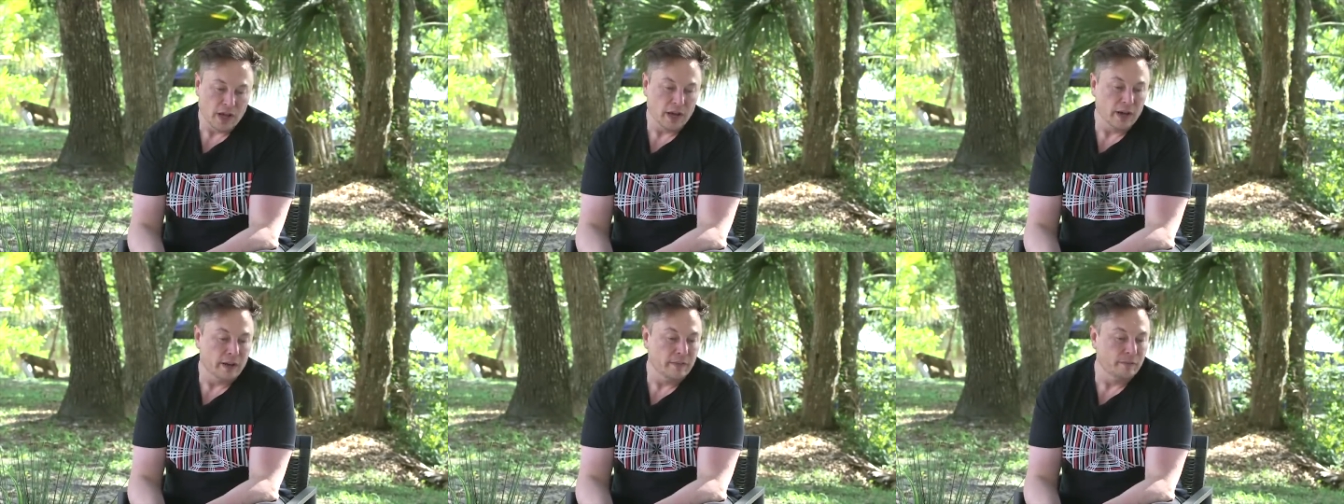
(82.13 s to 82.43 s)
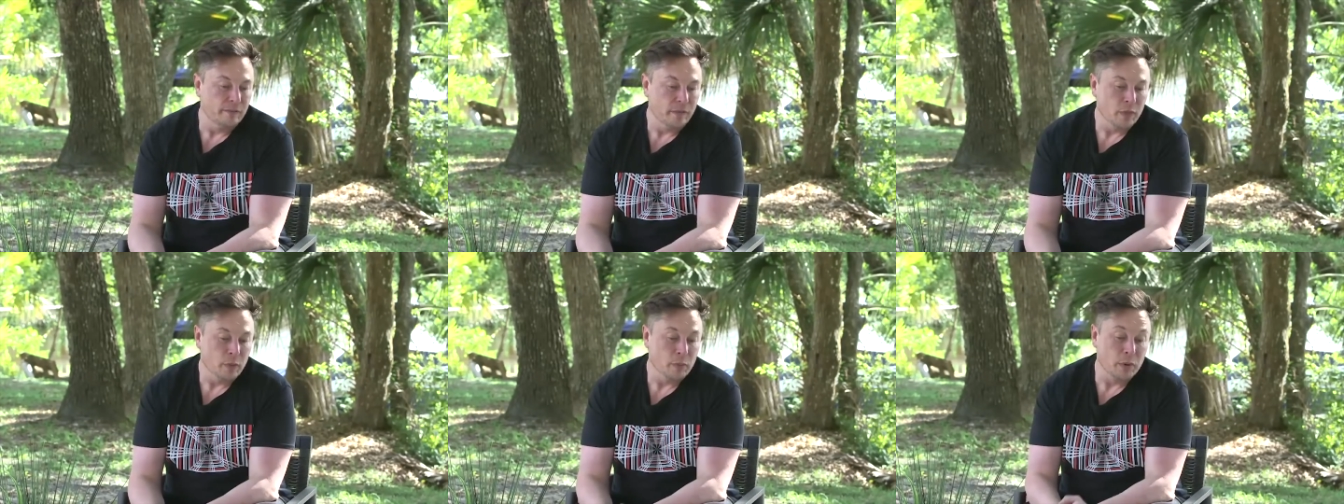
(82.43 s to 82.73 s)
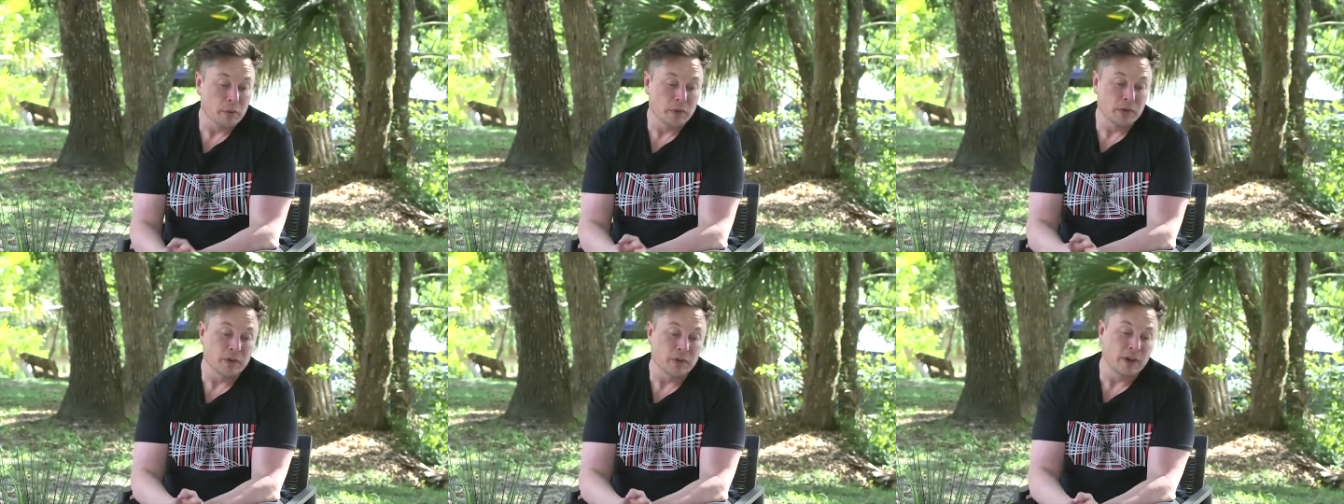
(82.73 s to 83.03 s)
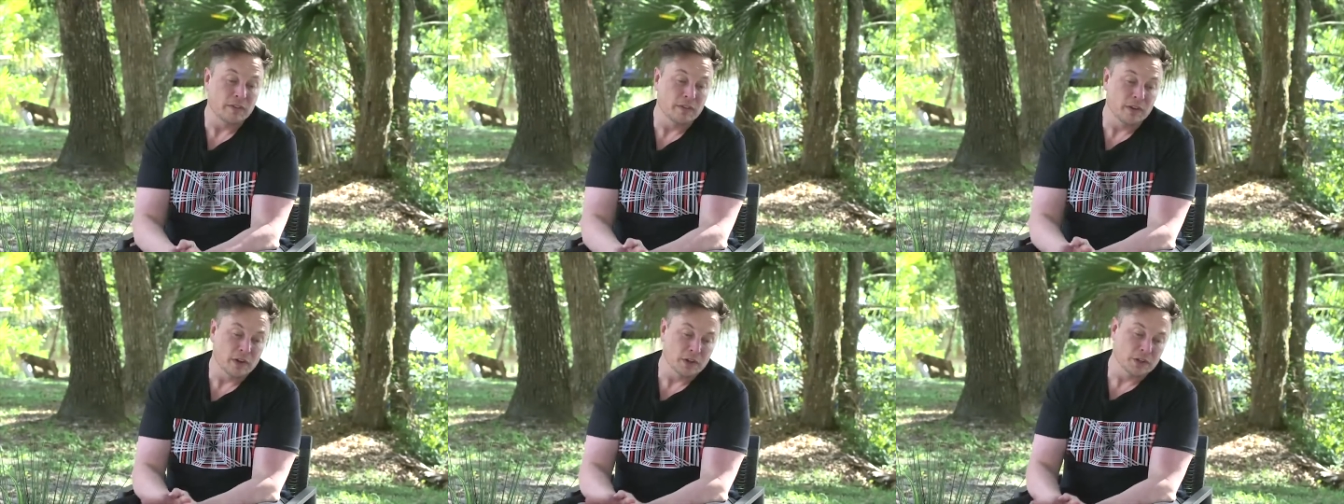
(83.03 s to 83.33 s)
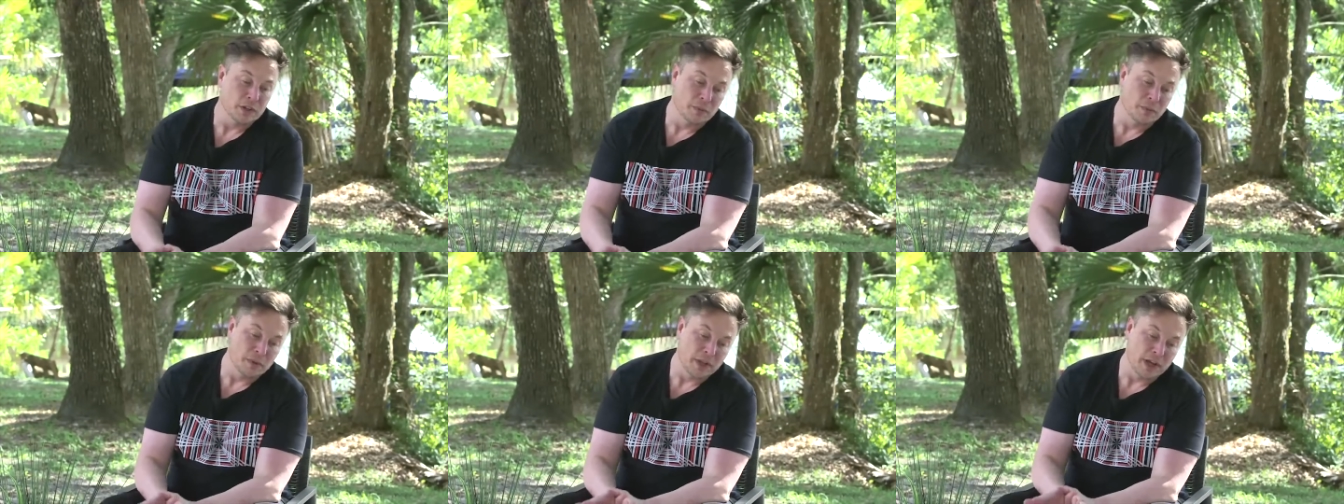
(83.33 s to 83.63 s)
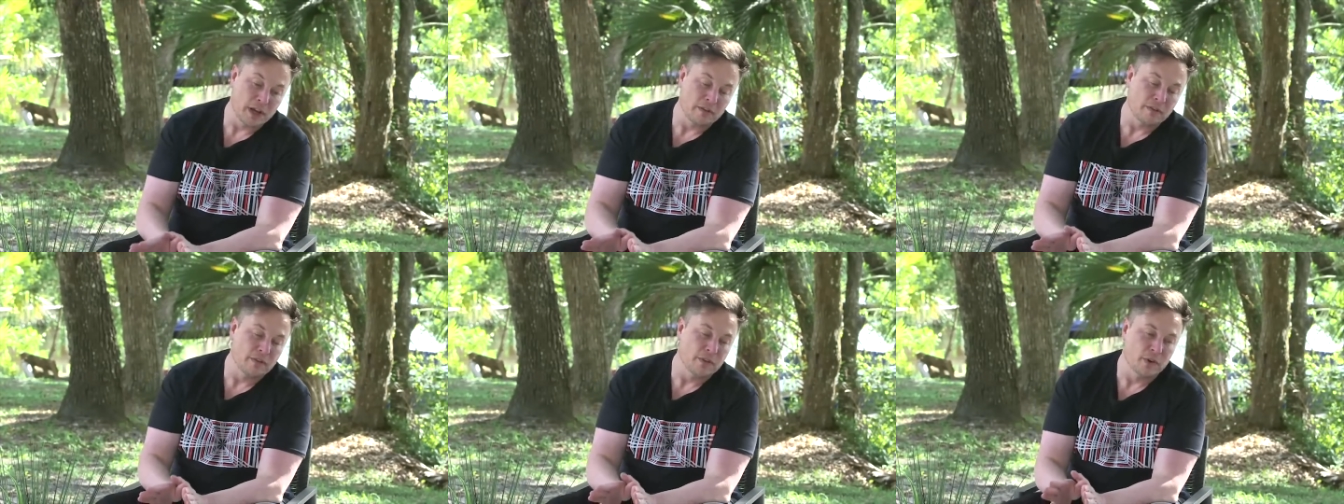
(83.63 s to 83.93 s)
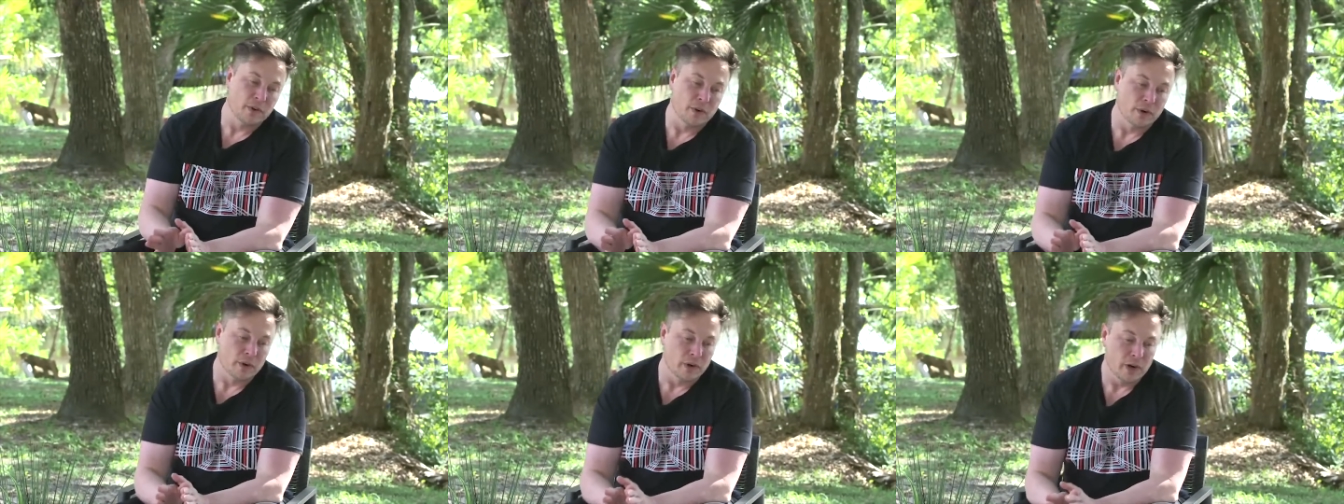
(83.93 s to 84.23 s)
Um, but we do have a long-term plan
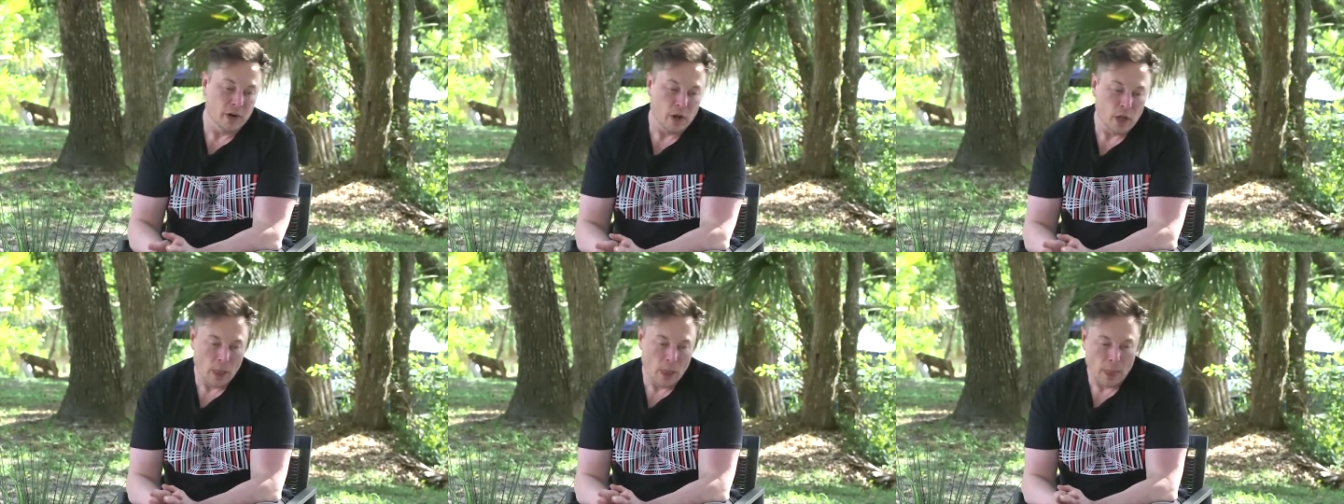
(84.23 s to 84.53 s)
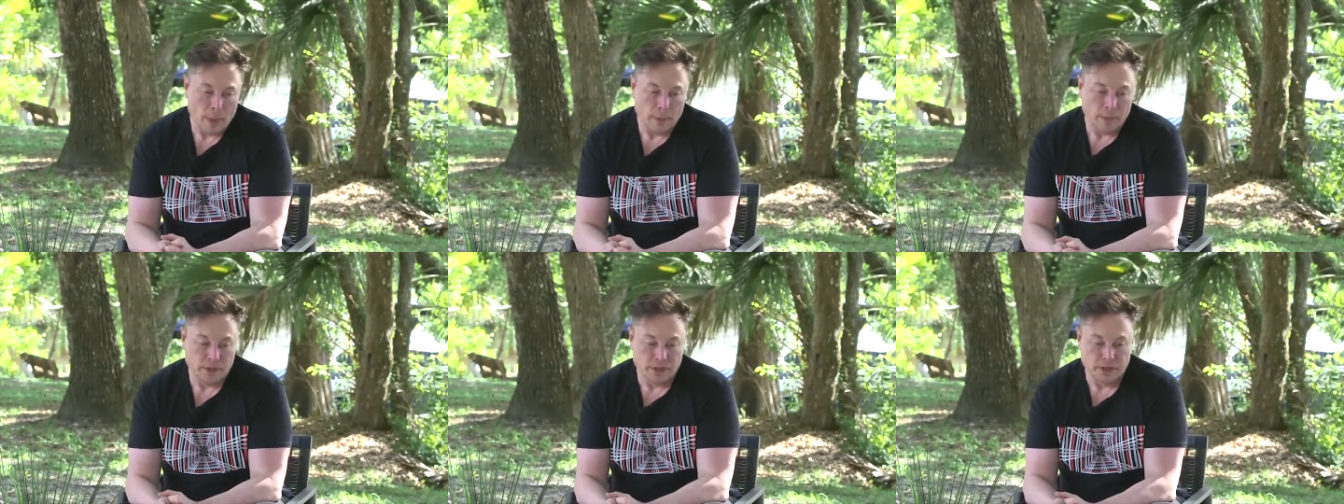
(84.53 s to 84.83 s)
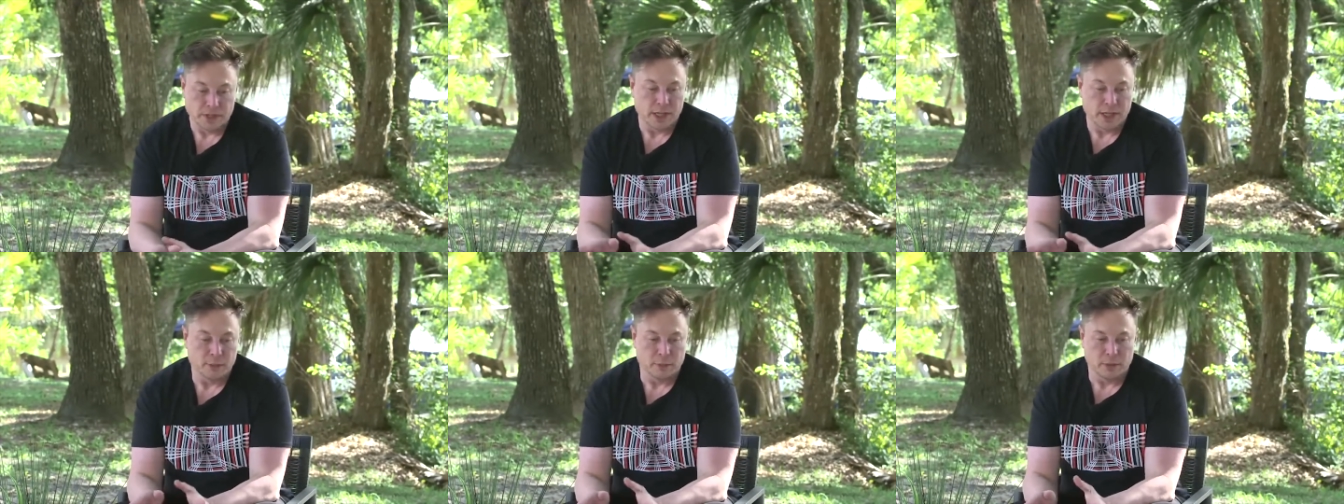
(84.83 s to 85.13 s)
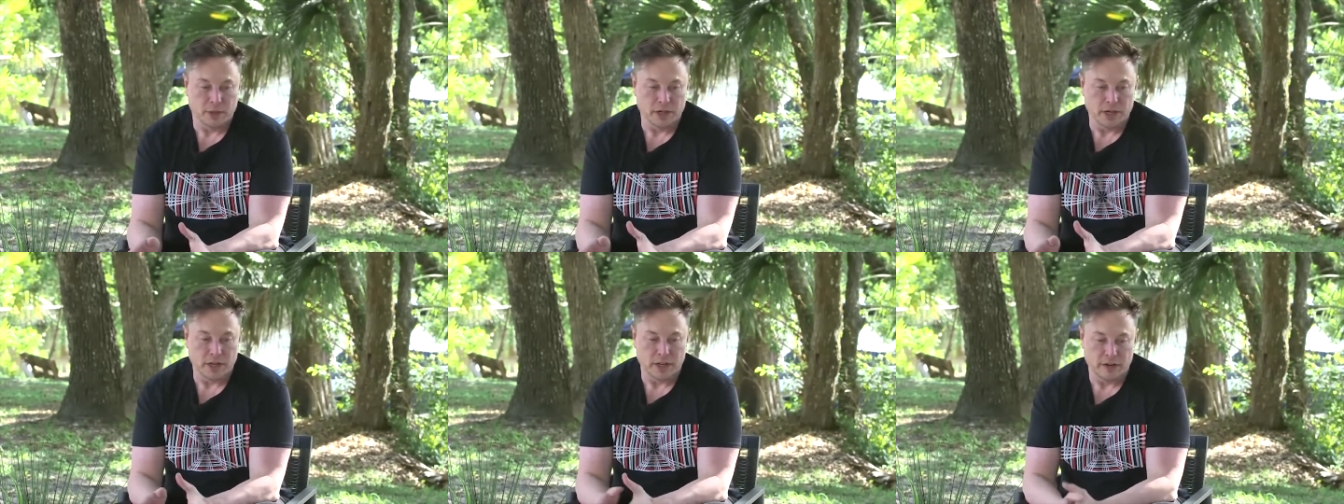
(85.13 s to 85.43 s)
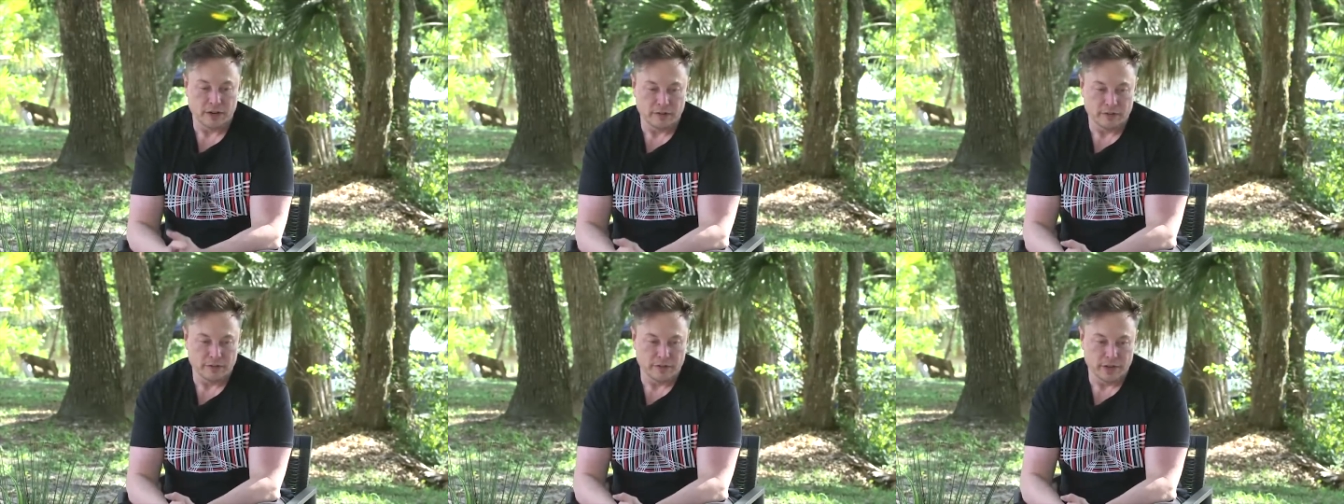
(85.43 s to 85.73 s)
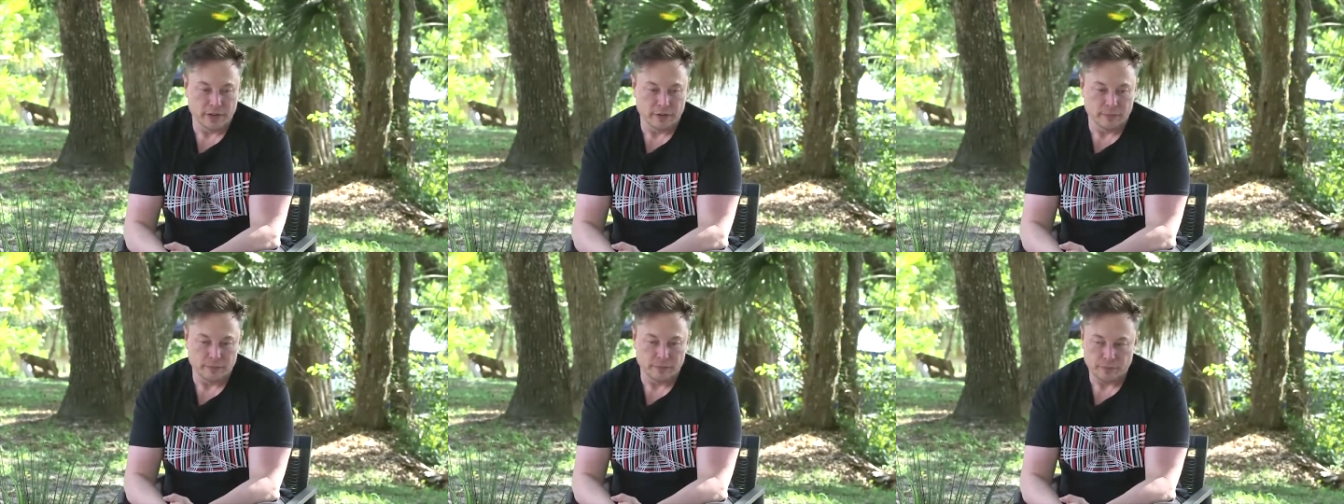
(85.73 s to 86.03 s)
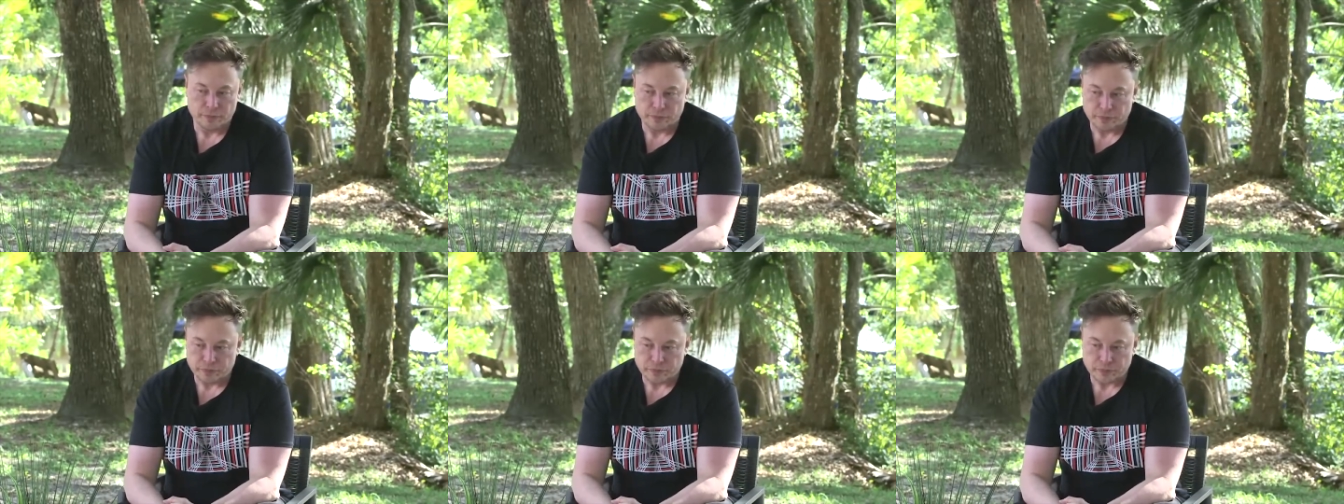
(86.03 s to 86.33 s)
for sustainability of, um,